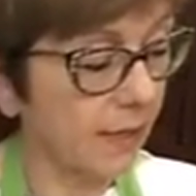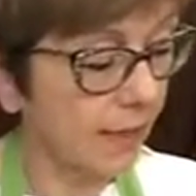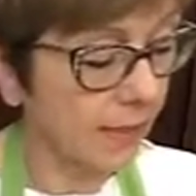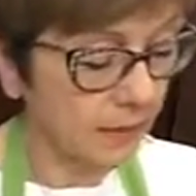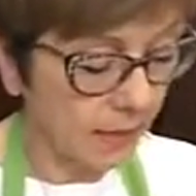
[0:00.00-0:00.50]

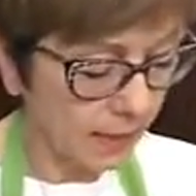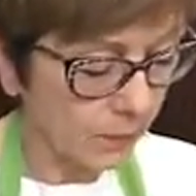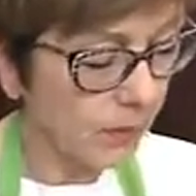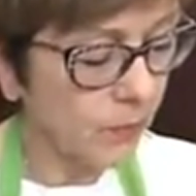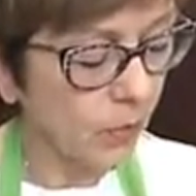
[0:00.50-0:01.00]
And a lot
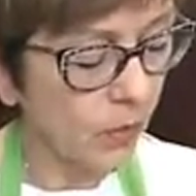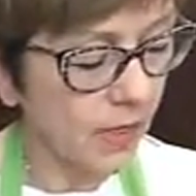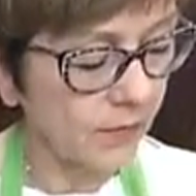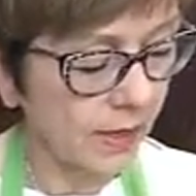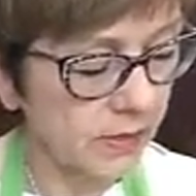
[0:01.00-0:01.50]
of people
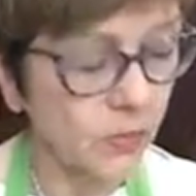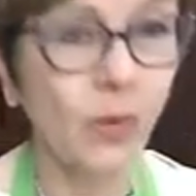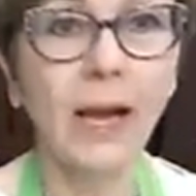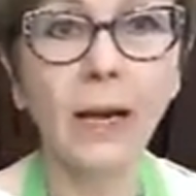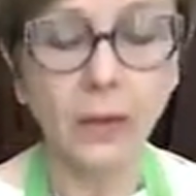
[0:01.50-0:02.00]
have asked,
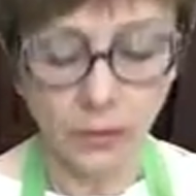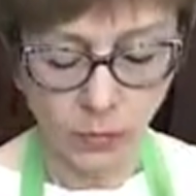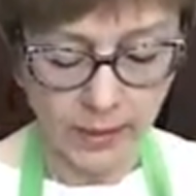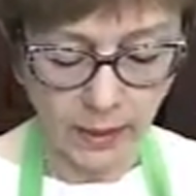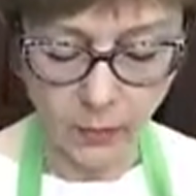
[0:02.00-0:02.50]
well, how can
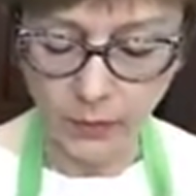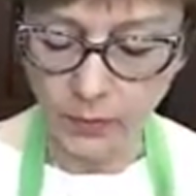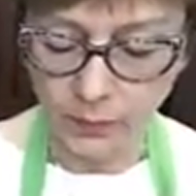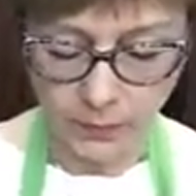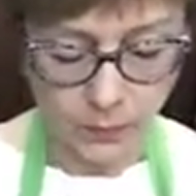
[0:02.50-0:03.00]
we help
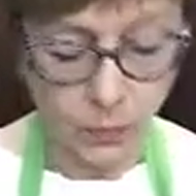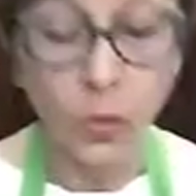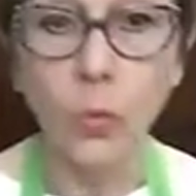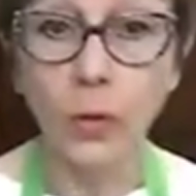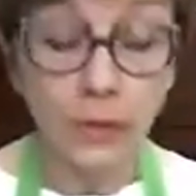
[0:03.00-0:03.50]
you?
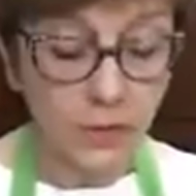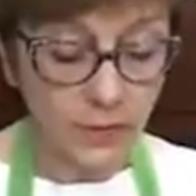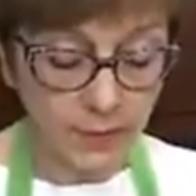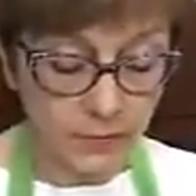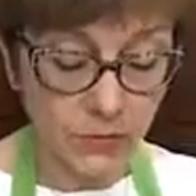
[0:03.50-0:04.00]
Well, one of the
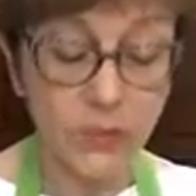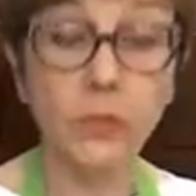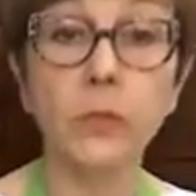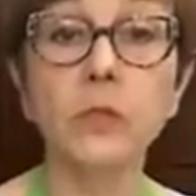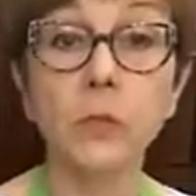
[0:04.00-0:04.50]
things you can
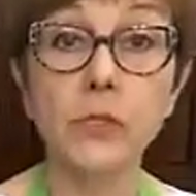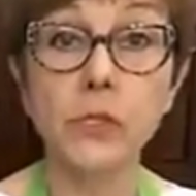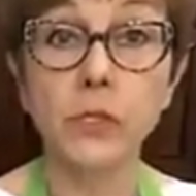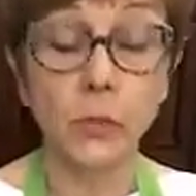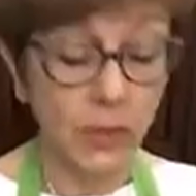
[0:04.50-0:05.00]
do is what
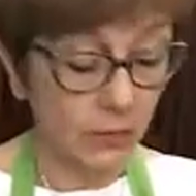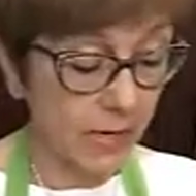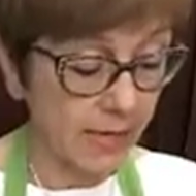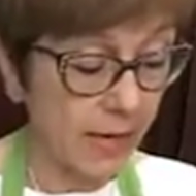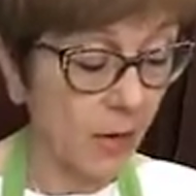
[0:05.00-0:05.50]
you're doing
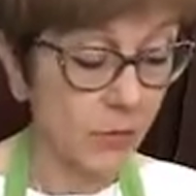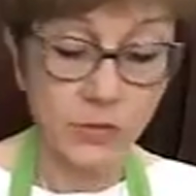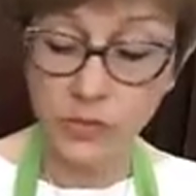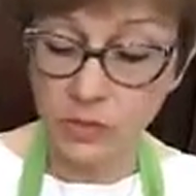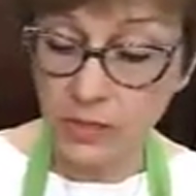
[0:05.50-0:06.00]
right now,
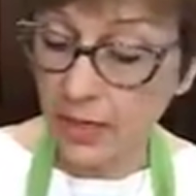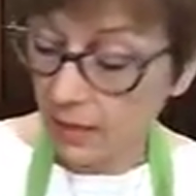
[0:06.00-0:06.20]
is just